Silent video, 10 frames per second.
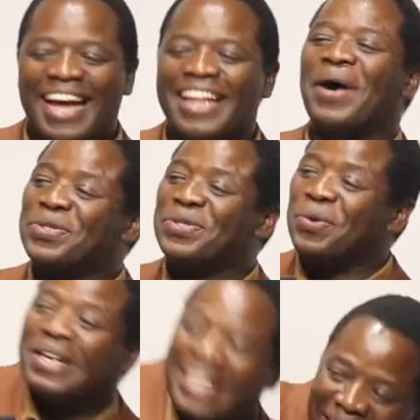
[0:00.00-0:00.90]
ones who
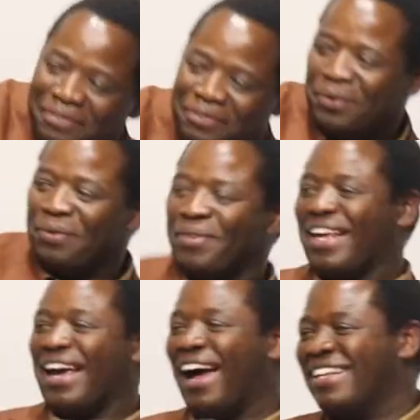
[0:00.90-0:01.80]
will give you
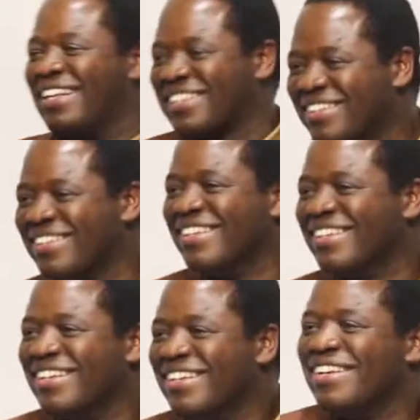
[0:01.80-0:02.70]
the answer.
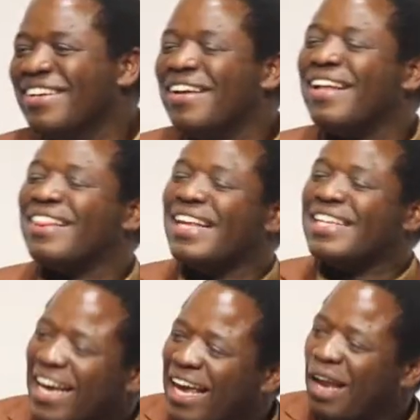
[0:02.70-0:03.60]
The
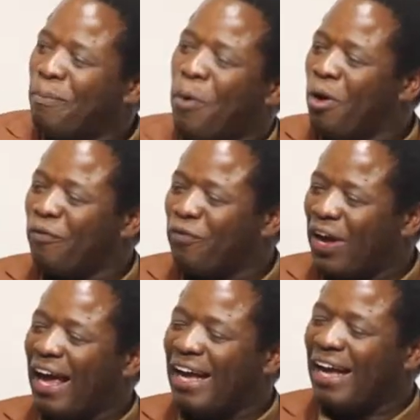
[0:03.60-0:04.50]
second pool of
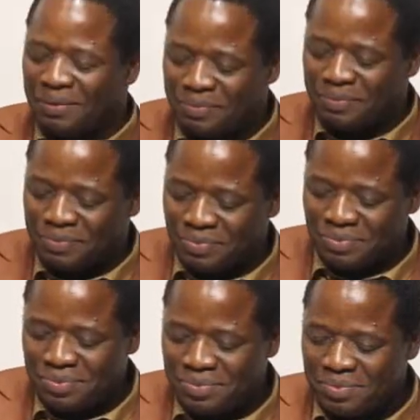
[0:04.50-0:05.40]
Elijah,
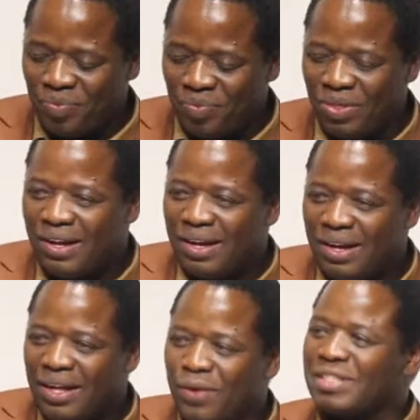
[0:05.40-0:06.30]

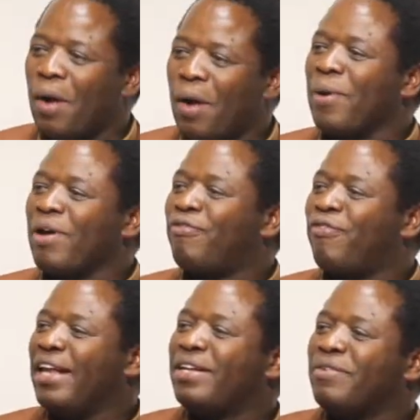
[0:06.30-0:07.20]
he was now being
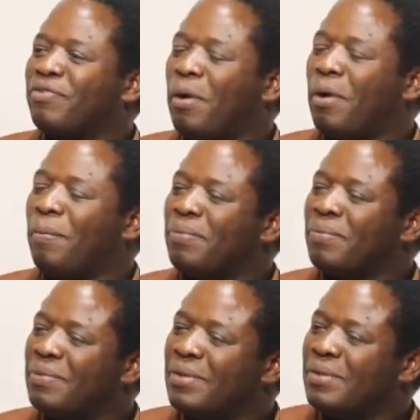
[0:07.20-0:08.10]
fed from
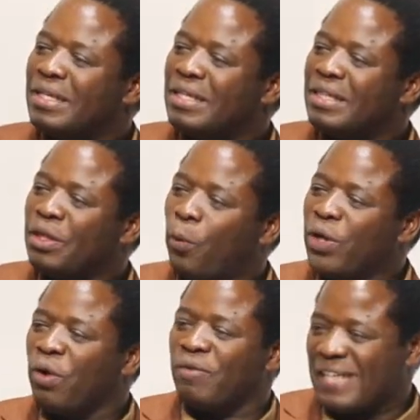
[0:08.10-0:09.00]
the
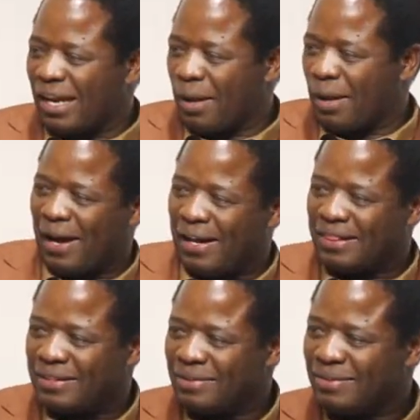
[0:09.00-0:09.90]
widow of
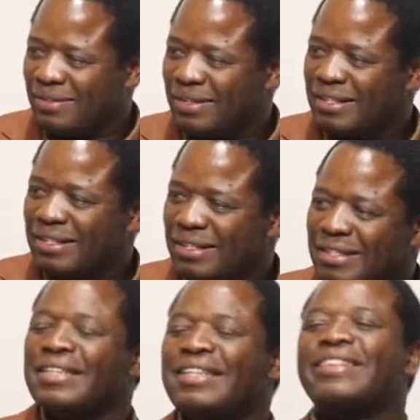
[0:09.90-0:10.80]
Zarephath.
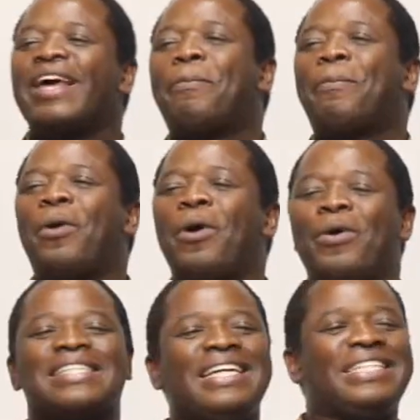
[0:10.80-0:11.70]
The third pool, he
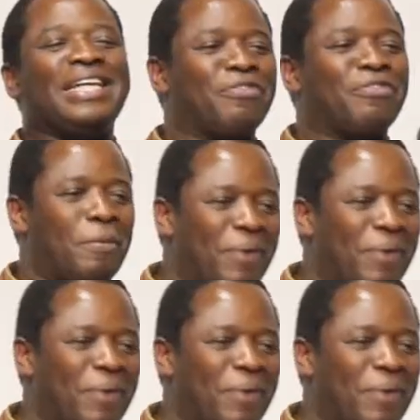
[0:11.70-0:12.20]
was eating from